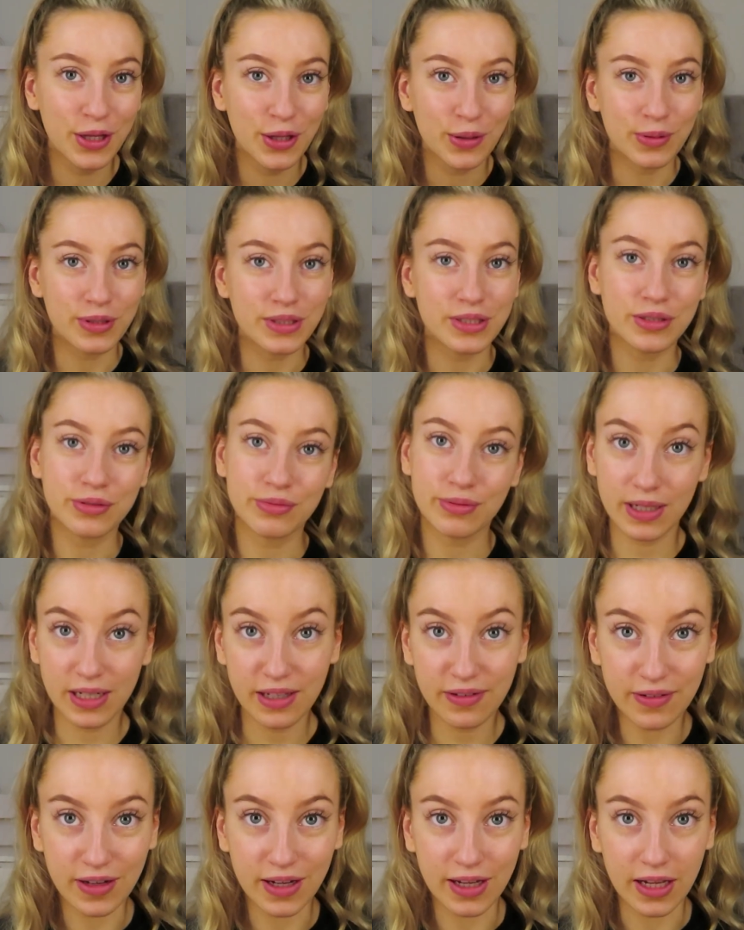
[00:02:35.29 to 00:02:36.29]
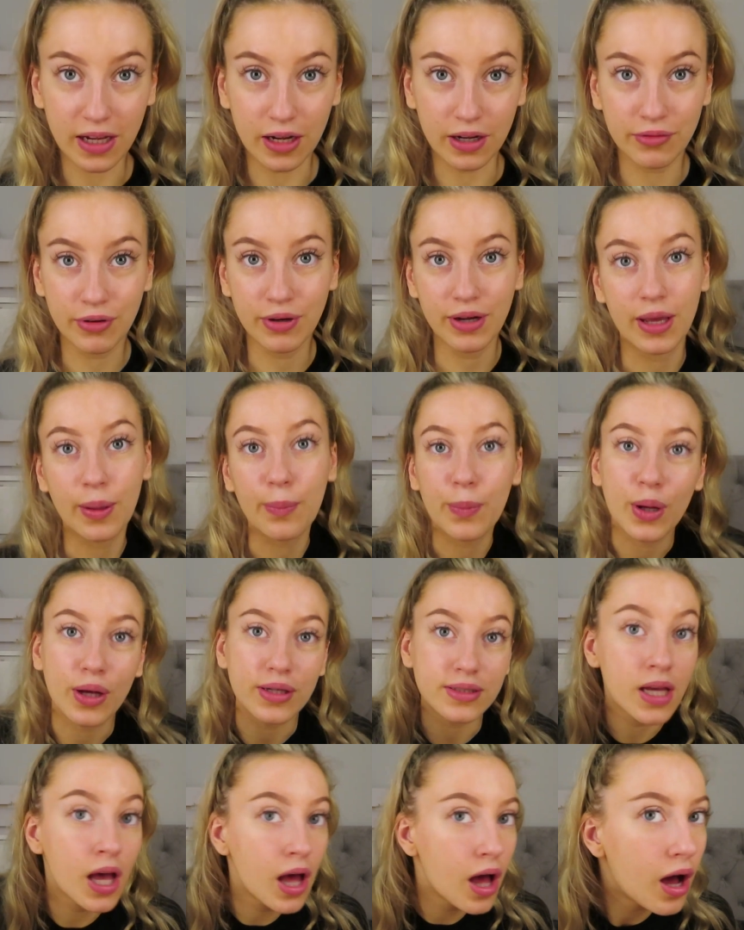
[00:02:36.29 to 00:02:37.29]
which is really fucking ironic because
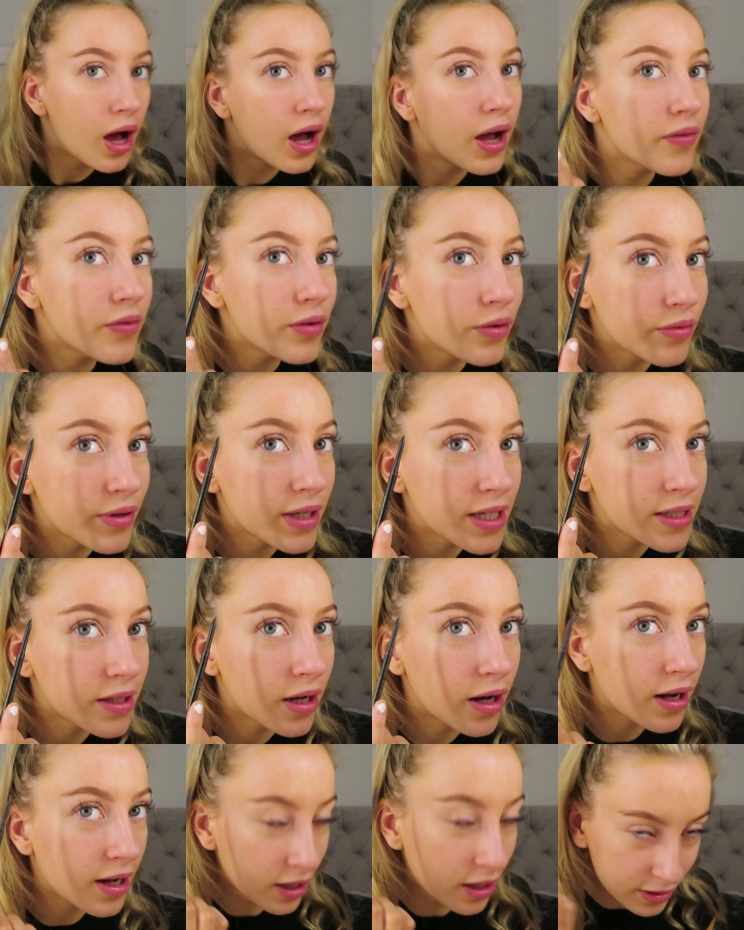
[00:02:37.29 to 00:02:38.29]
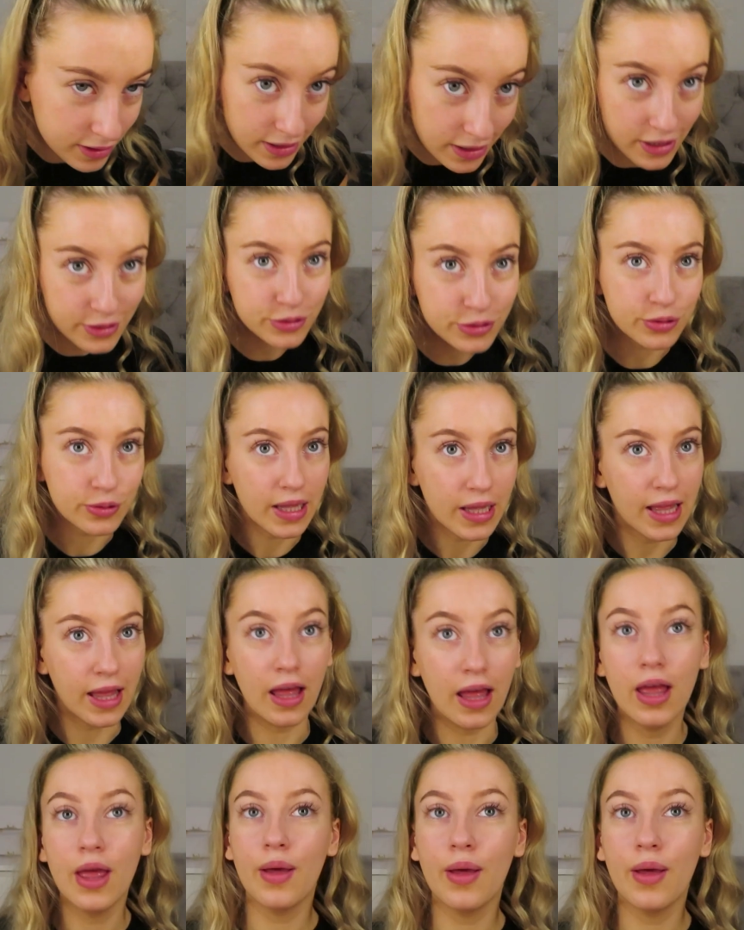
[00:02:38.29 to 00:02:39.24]
I've got really dark natural hair.